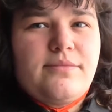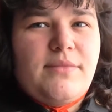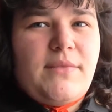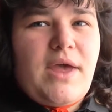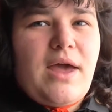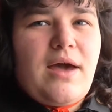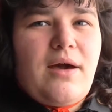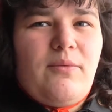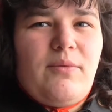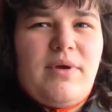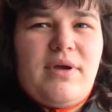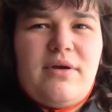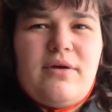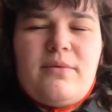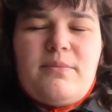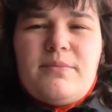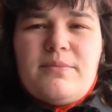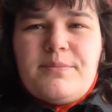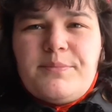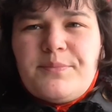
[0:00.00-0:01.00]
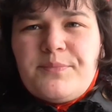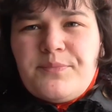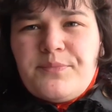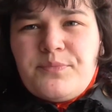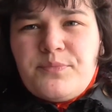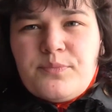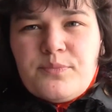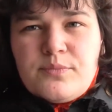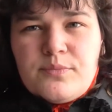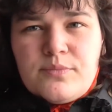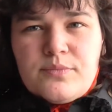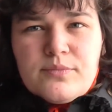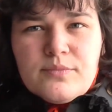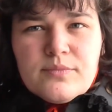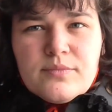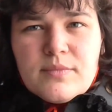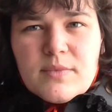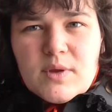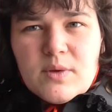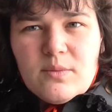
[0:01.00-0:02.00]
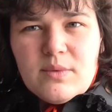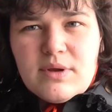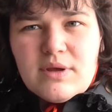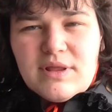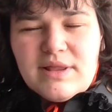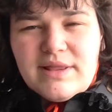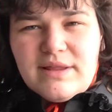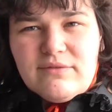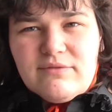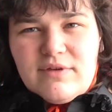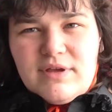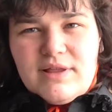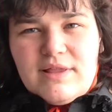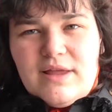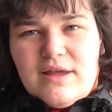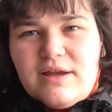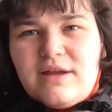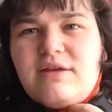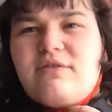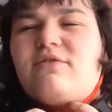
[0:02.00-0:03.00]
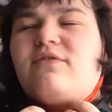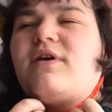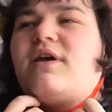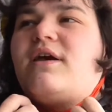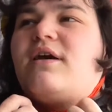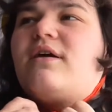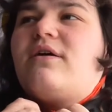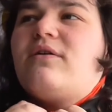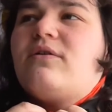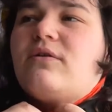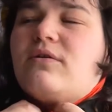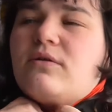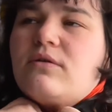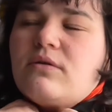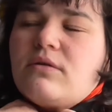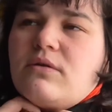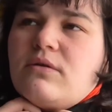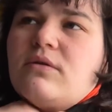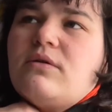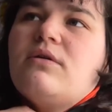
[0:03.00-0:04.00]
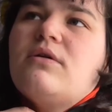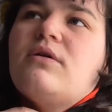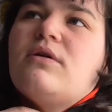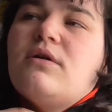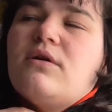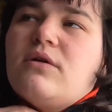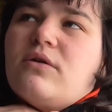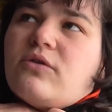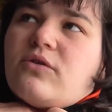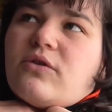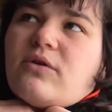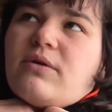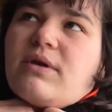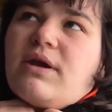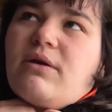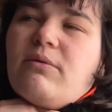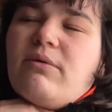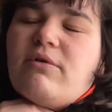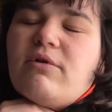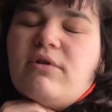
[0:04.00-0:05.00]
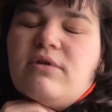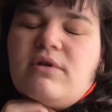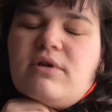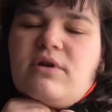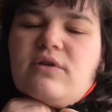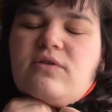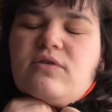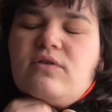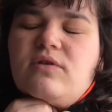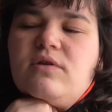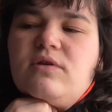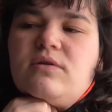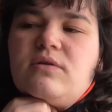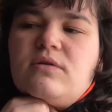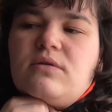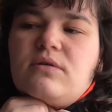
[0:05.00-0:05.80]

Yeah, we are living life here. So yeah, we've got a nice